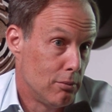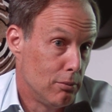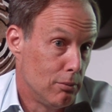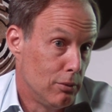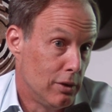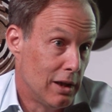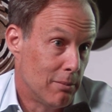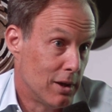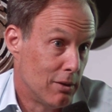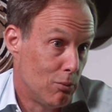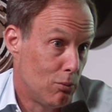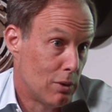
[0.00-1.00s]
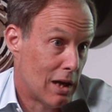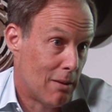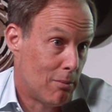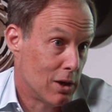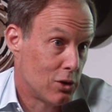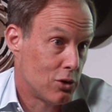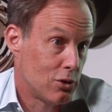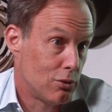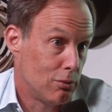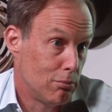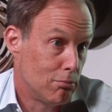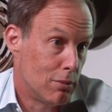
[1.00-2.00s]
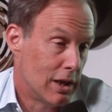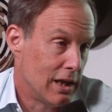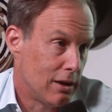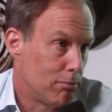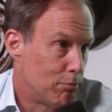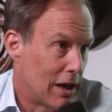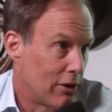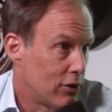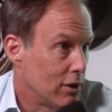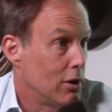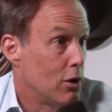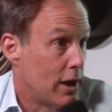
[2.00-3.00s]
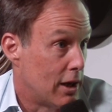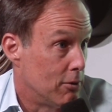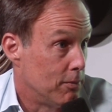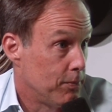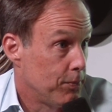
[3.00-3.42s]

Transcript: limit how much money banks can loan out.